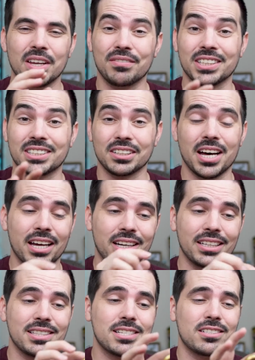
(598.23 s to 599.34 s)
invest a lot,
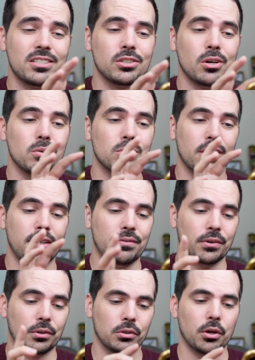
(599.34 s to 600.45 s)
it still goes a
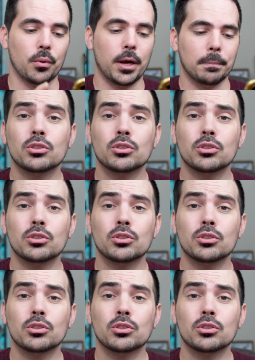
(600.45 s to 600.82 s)
very long way.